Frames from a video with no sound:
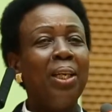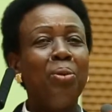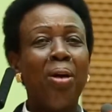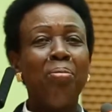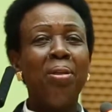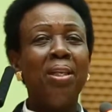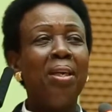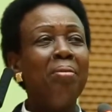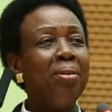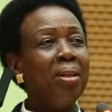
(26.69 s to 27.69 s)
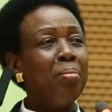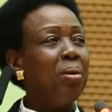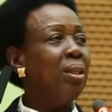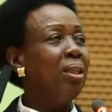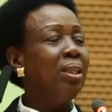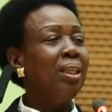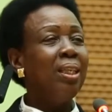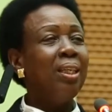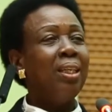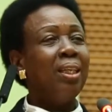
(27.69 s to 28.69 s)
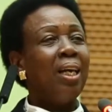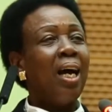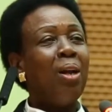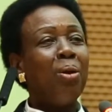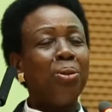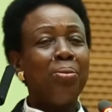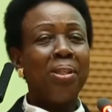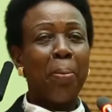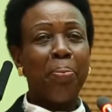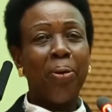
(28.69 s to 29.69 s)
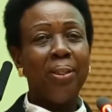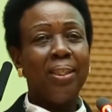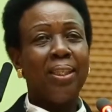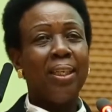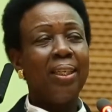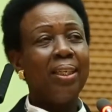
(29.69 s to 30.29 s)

you have been giving me a lot of support